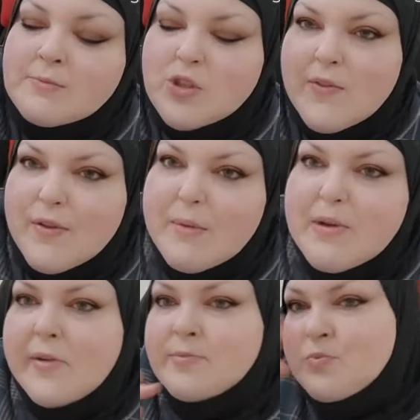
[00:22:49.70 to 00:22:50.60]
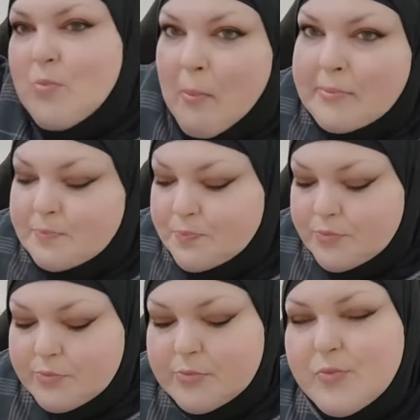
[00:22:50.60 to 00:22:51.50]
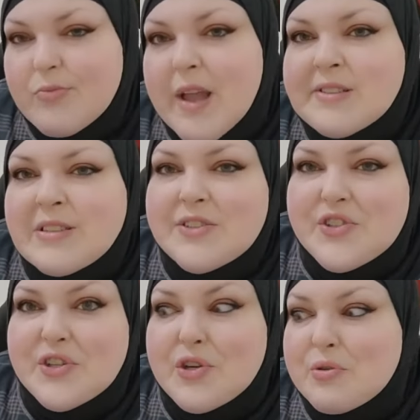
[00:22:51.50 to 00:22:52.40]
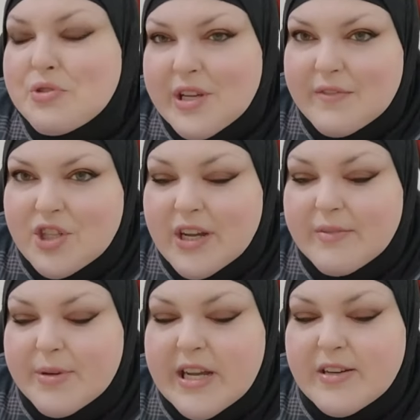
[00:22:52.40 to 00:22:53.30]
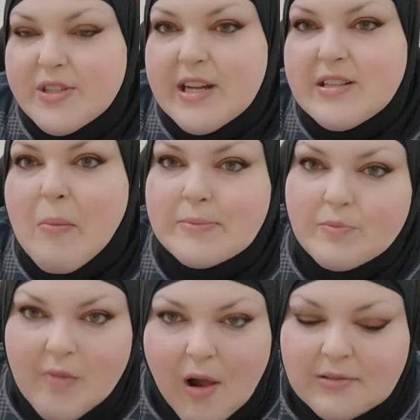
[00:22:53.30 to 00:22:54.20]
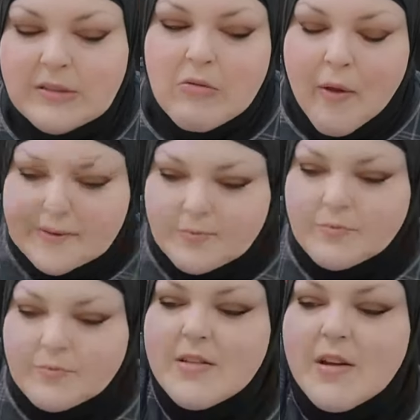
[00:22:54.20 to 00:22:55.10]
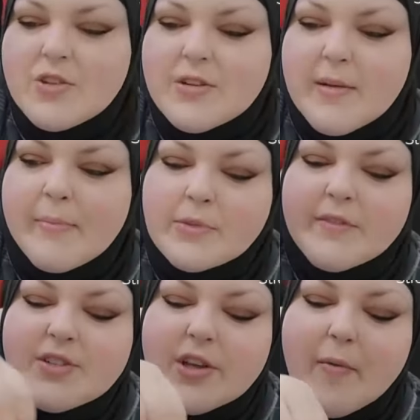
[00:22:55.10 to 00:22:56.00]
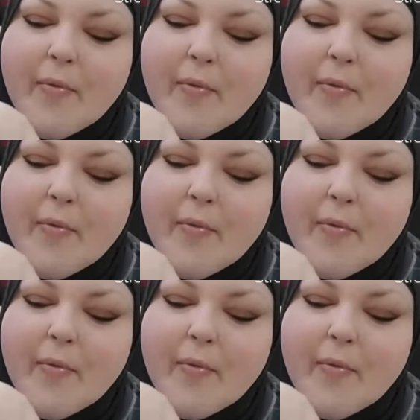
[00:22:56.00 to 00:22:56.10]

So on the thumbnail, you see a huge thing of chicken and potatoes, and that's so a lot took some, obviously.